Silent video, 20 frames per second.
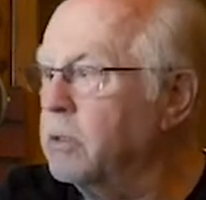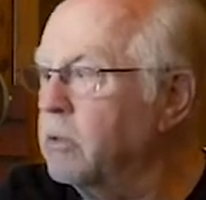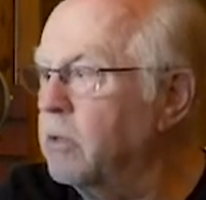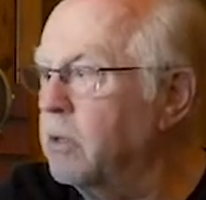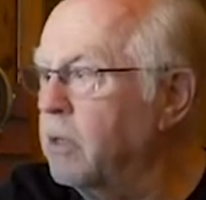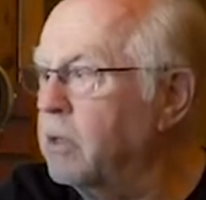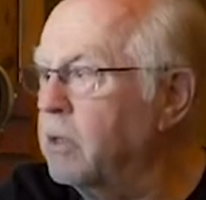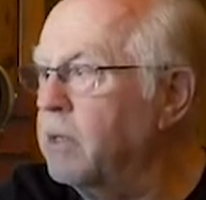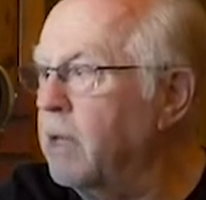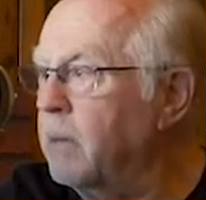to
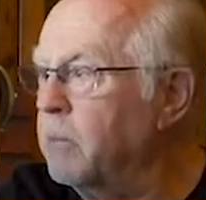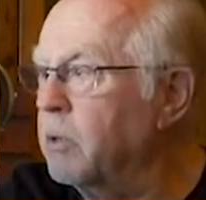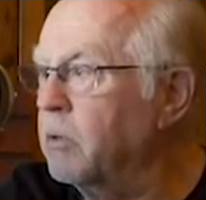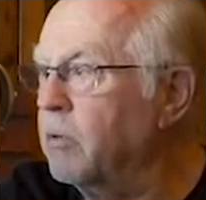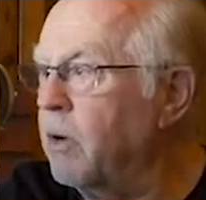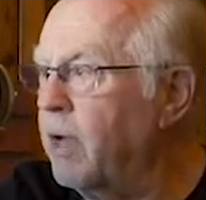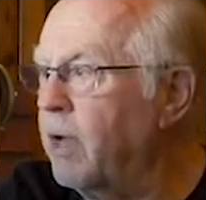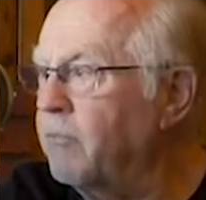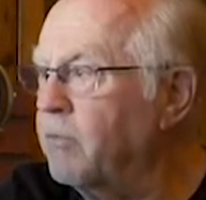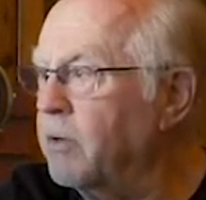their
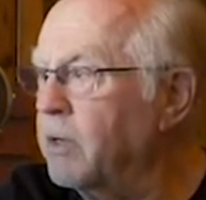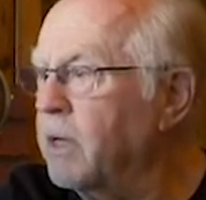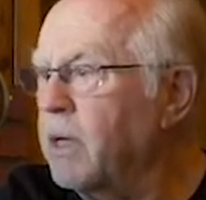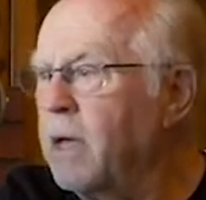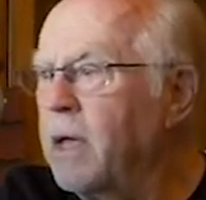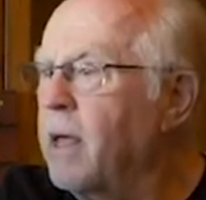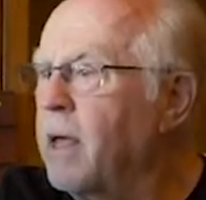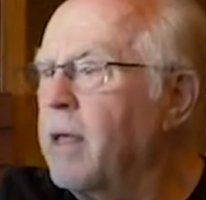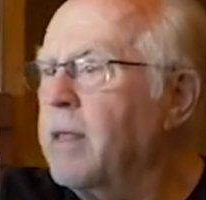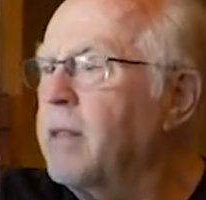demographic,
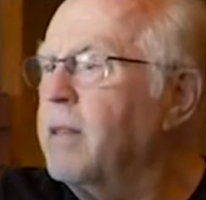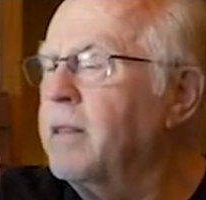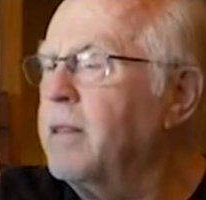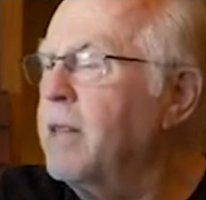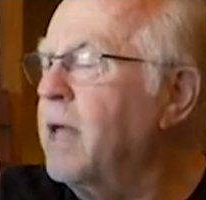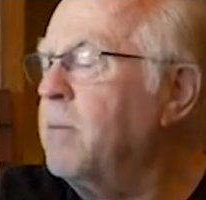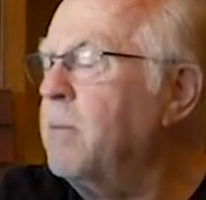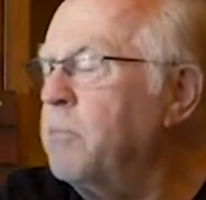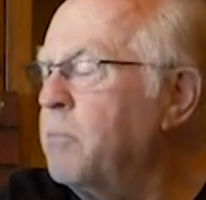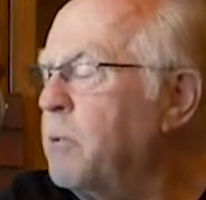
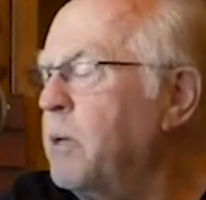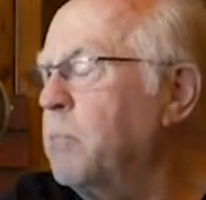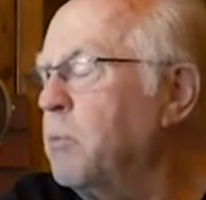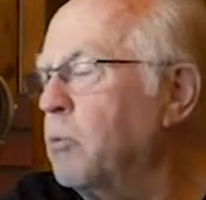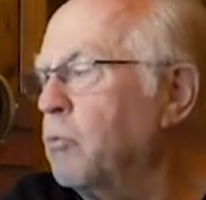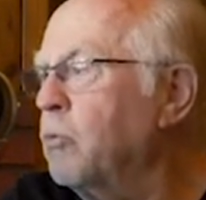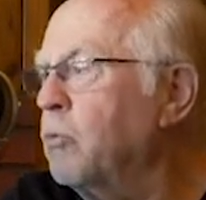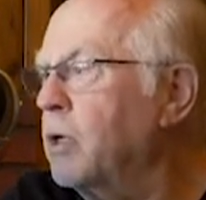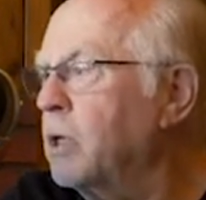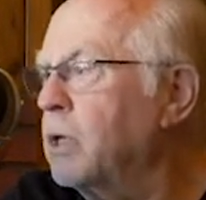then
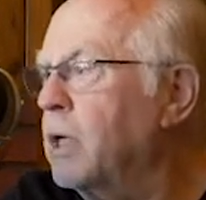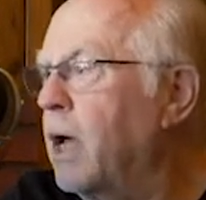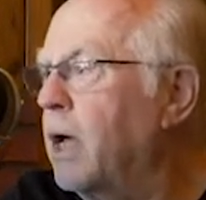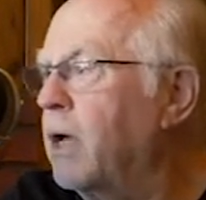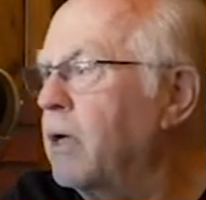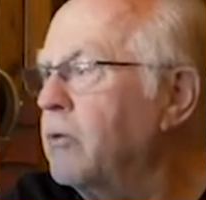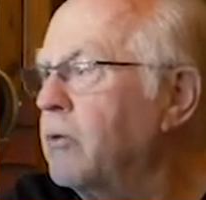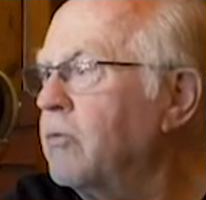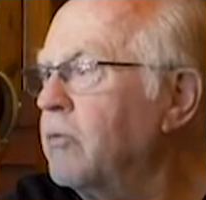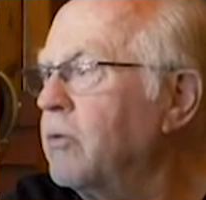people
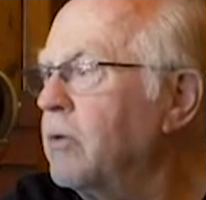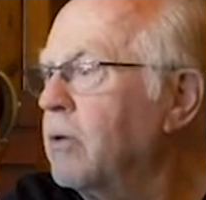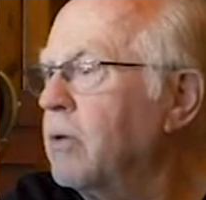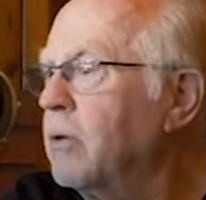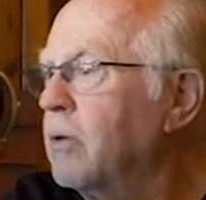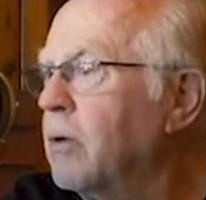realize,